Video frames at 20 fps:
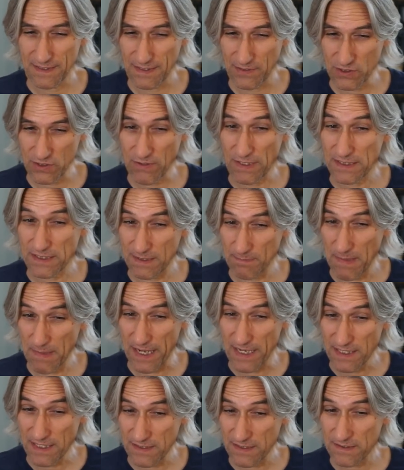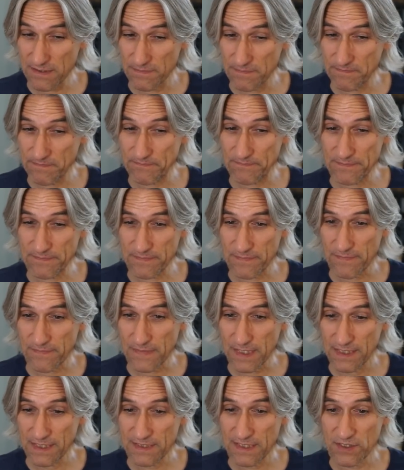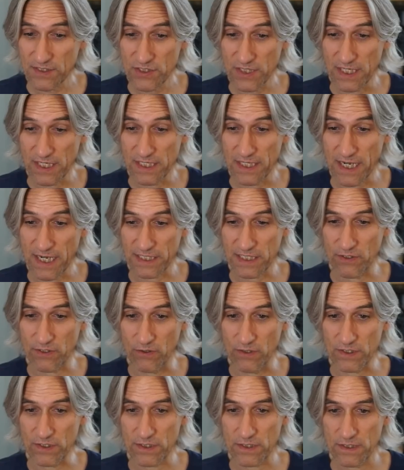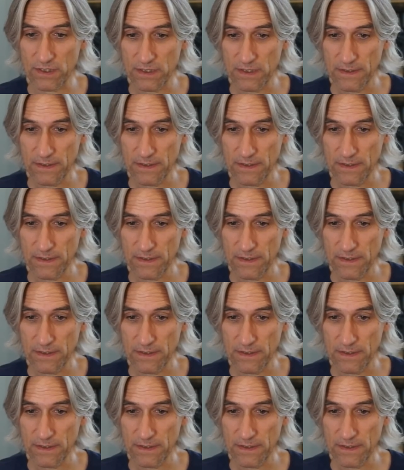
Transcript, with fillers: threatening mate. It's actually inaccurate.